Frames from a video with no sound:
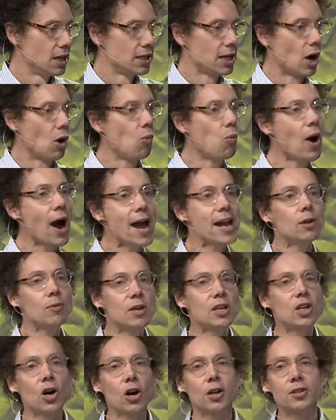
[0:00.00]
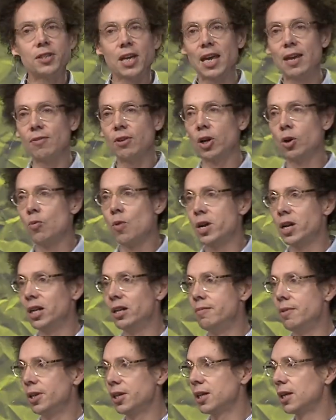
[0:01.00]
Now, why do we call David a 1
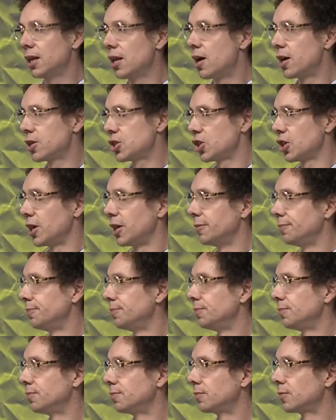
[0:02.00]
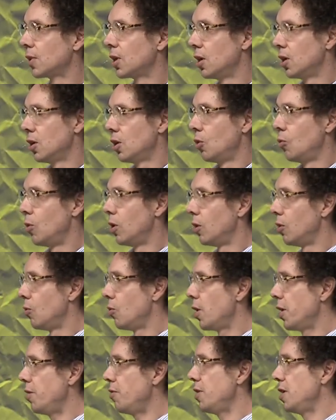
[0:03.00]
in a million long shot? Well,
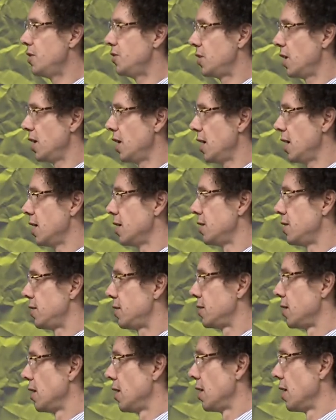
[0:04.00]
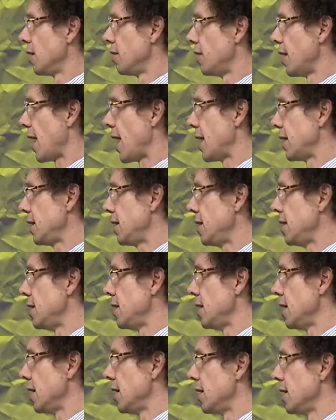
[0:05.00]
one reason is that
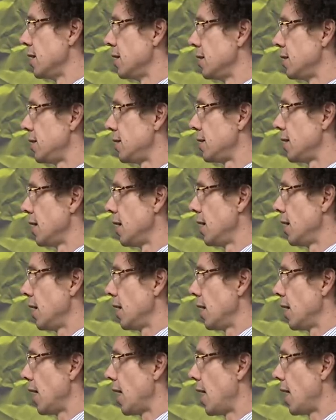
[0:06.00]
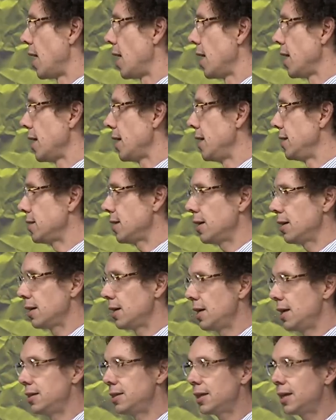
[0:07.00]
he's a
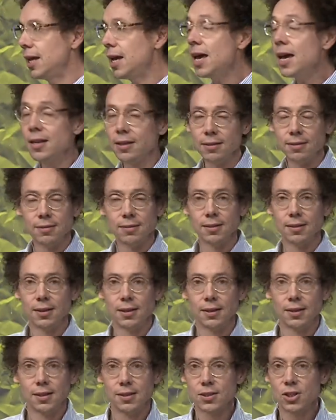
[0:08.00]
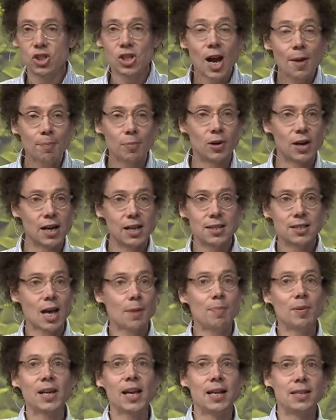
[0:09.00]
kid. He's a shepherd, and he's
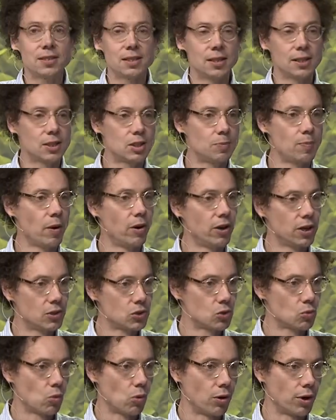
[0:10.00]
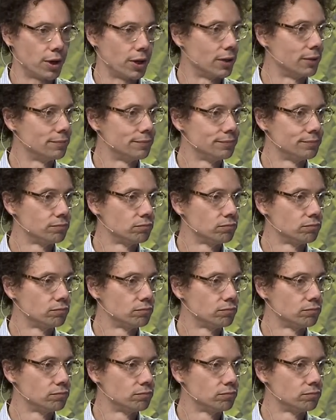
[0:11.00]
up against an experienced warrior.